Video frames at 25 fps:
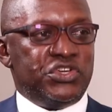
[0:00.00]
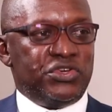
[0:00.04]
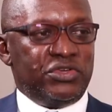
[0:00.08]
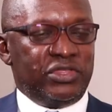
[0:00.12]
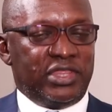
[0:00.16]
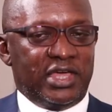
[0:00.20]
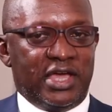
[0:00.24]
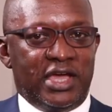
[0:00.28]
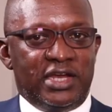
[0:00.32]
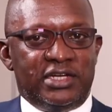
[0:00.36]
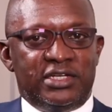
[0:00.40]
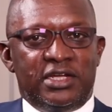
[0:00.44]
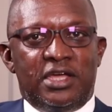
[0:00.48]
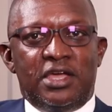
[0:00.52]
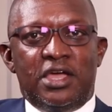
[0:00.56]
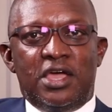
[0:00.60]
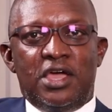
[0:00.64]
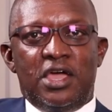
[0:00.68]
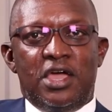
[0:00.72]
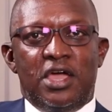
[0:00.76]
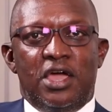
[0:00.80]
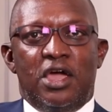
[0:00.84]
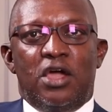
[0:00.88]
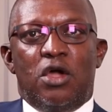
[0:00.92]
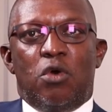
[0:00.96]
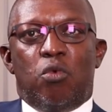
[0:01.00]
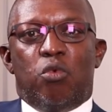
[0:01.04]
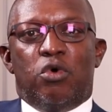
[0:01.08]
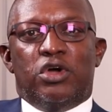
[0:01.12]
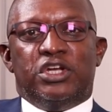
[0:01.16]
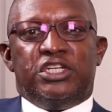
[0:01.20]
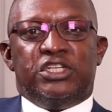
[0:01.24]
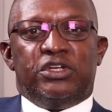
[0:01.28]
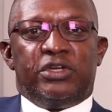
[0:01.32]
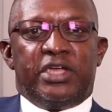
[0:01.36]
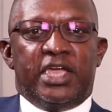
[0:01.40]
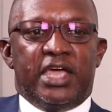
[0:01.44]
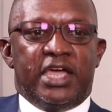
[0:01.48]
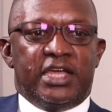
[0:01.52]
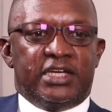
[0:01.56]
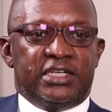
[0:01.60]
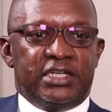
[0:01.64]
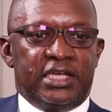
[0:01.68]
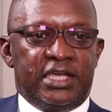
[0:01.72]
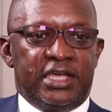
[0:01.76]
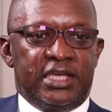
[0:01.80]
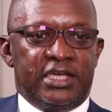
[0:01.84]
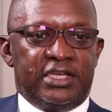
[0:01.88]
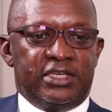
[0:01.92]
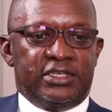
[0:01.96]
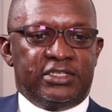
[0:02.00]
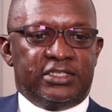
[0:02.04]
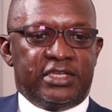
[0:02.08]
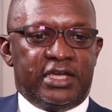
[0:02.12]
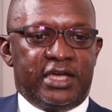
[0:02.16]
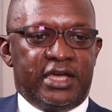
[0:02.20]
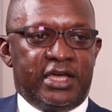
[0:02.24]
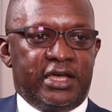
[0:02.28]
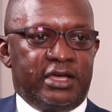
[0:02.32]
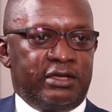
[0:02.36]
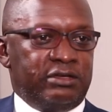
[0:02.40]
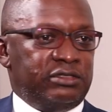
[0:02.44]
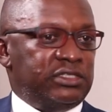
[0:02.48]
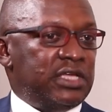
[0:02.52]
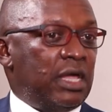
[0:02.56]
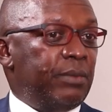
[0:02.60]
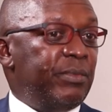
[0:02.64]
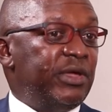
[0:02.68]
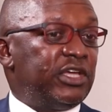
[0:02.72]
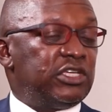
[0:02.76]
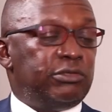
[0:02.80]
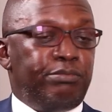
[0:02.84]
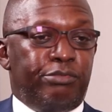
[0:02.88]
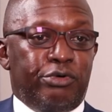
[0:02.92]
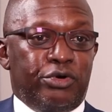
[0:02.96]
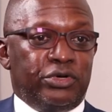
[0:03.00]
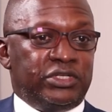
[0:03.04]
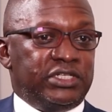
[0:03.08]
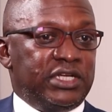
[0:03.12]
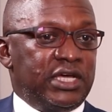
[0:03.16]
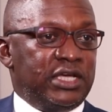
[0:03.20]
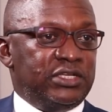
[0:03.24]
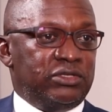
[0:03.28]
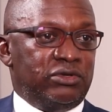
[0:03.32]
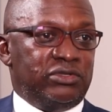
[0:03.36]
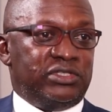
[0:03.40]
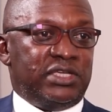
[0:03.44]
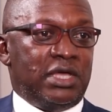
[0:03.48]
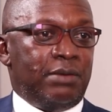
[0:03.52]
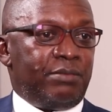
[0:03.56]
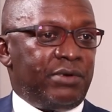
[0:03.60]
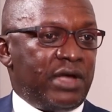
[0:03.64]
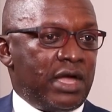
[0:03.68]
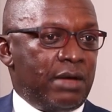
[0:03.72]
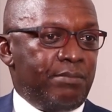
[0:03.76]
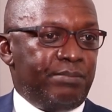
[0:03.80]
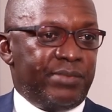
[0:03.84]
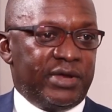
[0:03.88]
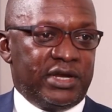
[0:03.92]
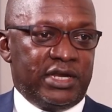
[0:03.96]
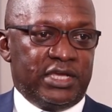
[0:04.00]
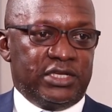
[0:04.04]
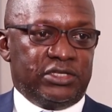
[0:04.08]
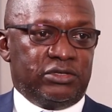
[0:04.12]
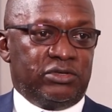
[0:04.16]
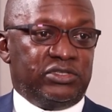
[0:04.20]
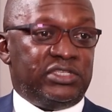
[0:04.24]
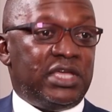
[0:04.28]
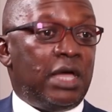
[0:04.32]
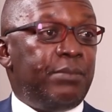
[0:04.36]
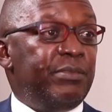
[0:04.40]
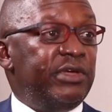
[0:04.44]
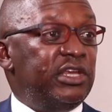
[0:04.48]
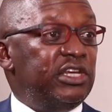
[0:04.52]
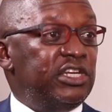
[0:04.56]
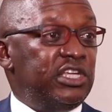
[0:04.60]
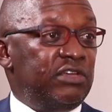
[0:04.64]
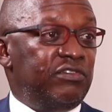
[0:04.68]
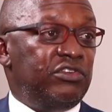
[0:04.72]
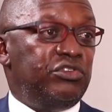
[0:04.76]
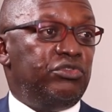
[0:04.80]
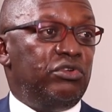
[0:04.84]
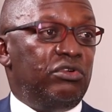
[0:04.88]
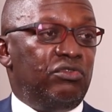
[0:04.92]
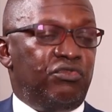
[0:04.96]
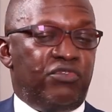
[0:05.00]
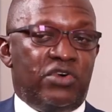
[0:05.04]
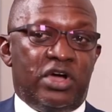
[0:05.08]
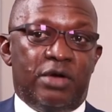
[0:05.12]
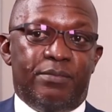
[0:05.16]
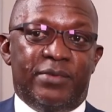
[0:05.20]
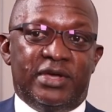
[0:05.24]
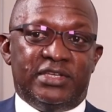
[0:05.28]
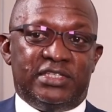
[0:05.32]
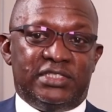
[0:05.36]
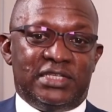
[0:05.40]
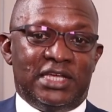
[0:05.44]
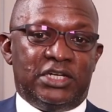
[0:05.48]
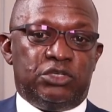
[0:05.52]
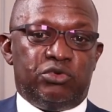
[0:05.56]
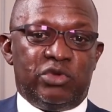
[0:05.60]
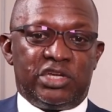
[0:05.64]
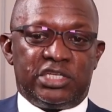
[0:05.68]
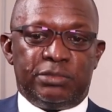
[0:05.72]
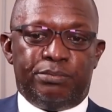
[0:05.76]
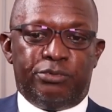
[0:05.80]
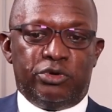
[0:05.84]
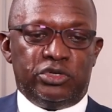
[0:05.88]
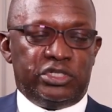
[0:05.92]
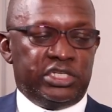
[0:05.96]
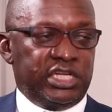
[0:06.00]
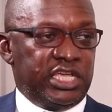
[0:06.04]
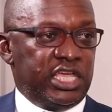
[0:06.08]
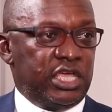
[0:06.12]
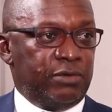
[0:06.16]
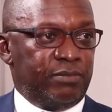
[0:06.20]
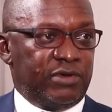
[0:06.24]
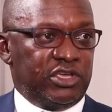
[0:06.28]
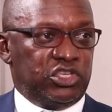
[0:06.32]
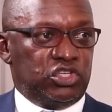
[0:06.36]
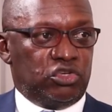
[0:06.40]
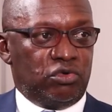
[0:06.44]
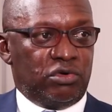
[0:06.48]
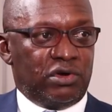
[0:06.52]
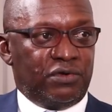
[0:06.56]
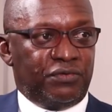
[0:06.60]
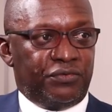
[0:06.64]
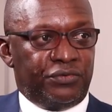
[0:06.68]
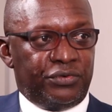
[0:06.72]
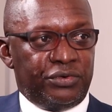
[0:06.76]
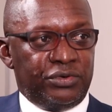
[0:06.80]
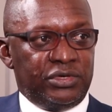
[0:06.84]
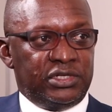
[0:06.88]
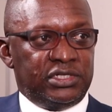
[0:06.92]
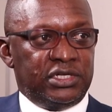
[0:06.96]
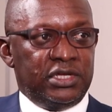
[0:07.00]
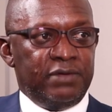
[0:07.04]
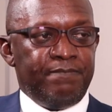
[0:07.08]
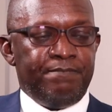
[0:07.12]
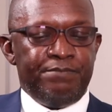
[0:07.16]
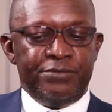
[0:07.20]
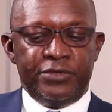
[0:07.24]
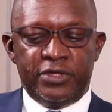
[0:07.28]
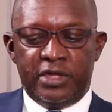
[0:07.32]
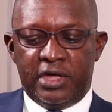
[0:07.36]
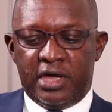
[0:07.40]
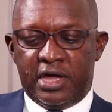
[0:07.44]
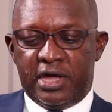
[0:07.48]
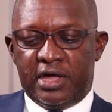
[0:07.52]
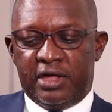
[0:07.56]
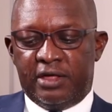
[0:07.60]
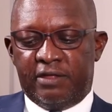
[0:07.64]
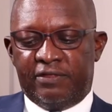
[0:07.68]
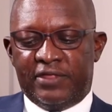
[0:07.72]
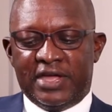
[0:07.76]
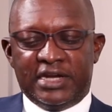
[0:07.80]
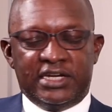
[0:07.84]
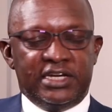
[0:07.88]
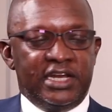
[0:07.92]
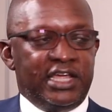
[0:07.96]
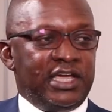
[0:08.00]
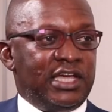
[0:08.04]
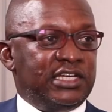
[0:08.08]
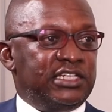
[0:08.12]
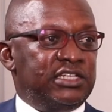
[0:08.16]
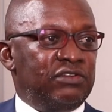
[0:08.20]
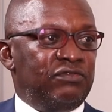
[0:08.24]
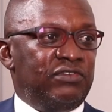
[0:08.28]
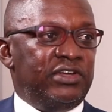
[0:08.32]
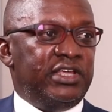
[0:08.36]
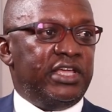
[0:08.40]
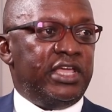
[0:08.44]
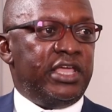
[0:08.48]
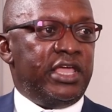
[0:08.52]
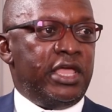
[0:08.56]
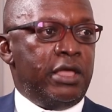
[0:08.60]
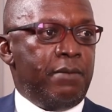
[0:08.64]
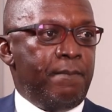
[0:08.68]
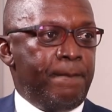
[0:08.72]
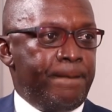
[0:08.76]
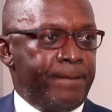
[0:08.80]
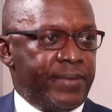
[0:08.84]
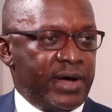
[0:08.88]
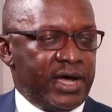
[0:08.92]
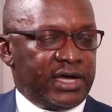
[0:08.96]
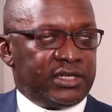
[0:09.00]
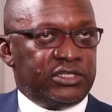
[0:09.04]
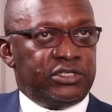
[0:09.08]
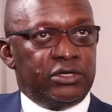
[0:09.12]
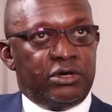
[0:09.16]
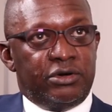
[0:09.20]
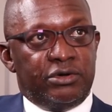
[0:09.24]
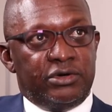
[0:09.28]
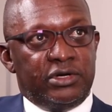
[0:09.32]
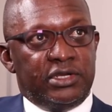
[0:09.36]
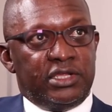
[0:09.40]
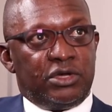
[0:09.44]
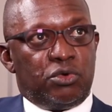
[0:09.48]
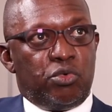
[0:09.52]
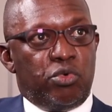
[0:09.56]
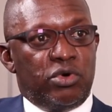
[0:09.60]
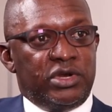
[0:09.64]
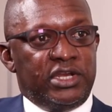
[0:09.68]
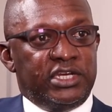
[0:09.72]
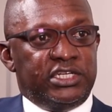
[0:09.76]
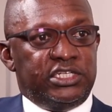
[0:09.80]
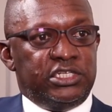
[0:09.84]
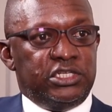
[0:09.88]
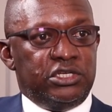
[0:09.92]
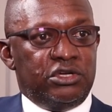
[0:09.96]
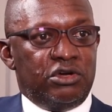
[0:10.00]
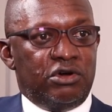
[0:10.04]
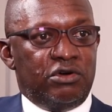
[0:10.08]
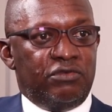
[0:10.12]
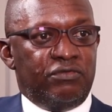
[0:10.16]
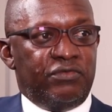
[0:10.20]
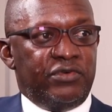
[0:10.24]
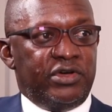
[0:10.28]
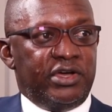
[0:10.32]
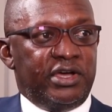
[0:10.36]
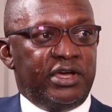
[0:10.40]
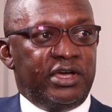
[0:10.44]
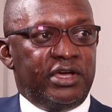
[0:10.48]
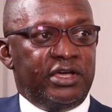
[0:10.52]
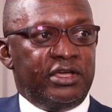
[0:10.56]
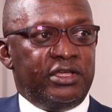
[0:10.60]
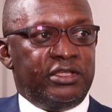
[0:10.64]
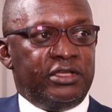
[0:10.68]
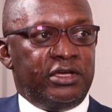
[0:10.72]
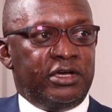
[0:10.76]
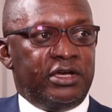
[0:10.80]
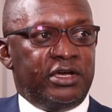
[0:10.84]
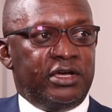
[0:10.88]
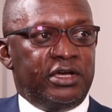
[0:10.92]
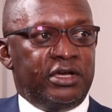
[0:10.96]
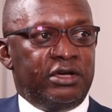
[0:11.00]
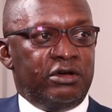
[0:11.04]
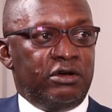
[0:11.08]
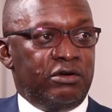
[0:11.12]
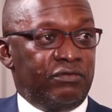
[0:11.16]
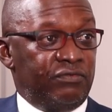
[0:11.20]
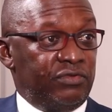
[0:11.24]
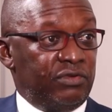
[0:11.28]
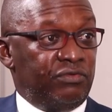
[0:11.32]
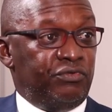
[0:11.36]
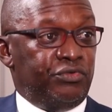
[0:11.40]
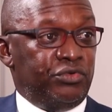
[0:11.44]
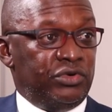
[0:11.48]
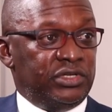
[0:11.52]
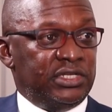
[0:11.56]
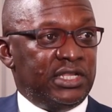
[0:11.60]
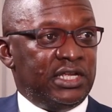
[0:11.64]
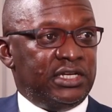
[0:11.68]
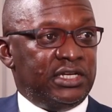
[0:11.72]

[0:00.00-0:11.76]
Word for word: do that, what you get is uh, some exporters or some companies or some individual farmers start to export immature fruit uh, that negatively impacts on the quality of, uh, uh, of the fruit